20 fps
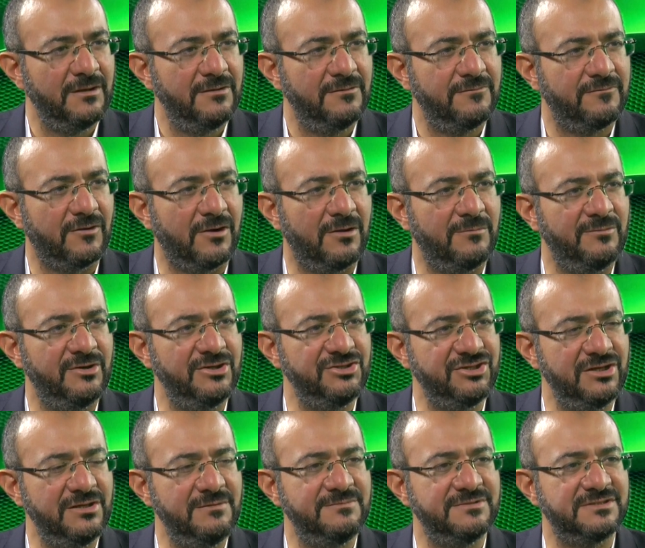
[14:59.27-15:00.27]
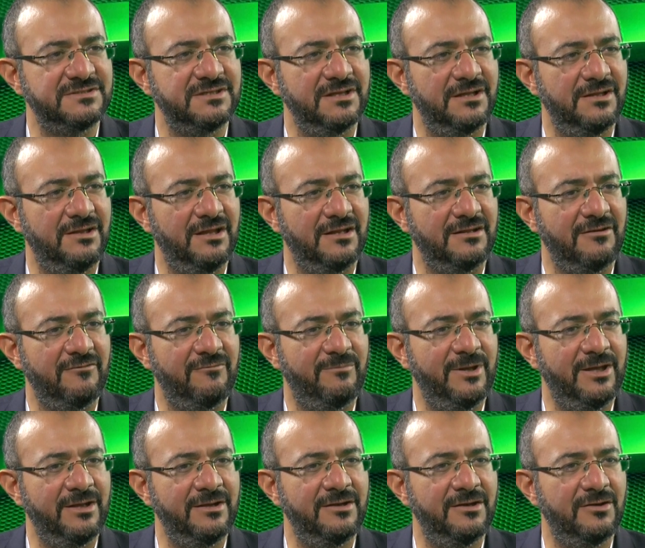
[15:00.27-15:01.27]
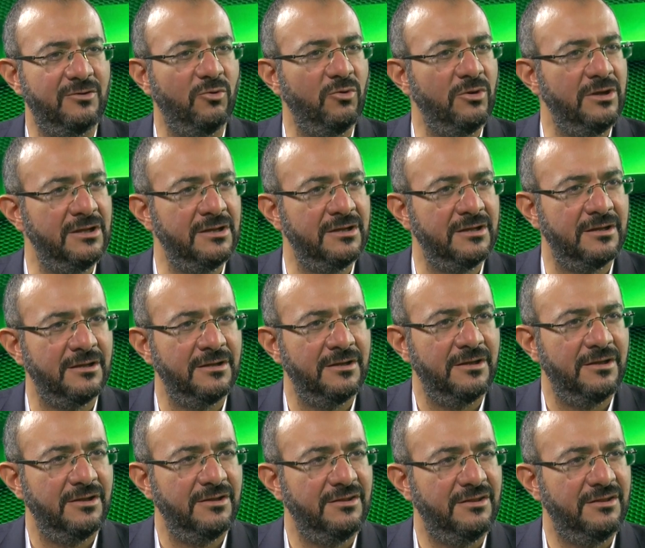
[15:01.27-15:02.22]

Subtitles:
from regimes that have been ruling